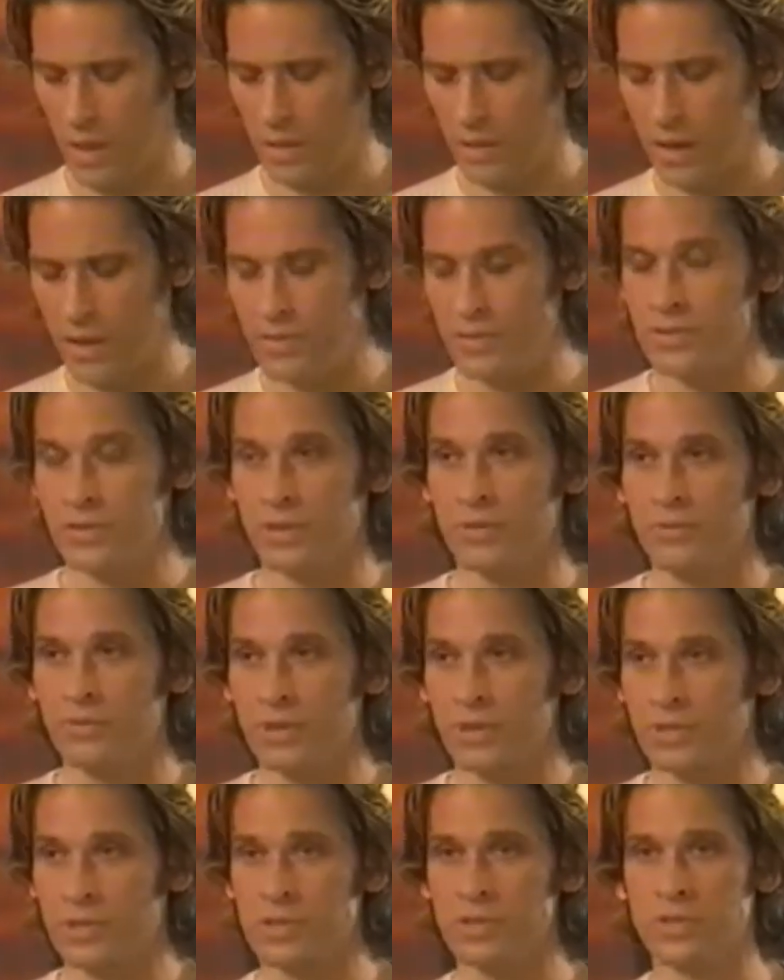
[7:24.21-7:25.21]
Nothing's gonna
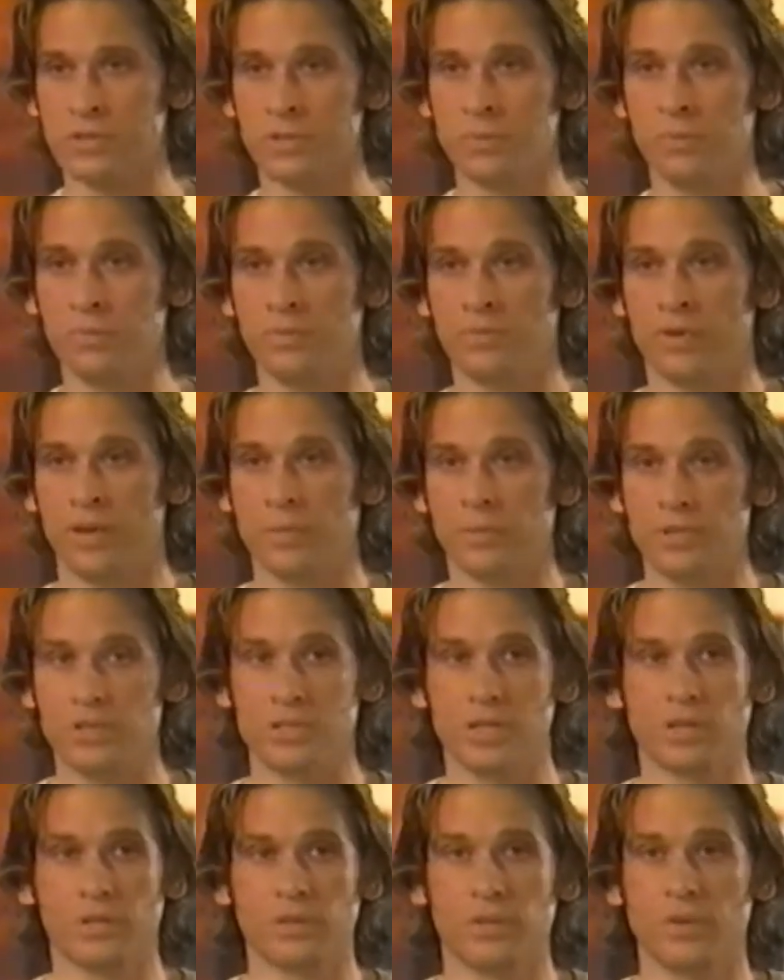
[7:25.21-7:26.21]
fix this stupid family,
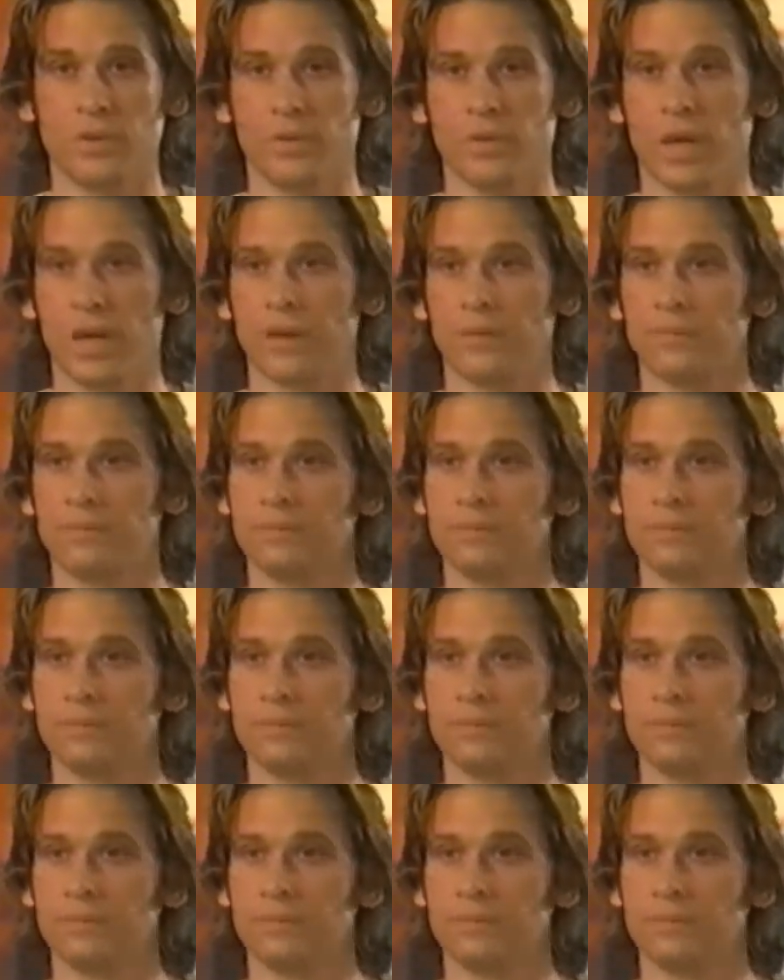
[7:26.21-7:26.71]
Jen. You know that.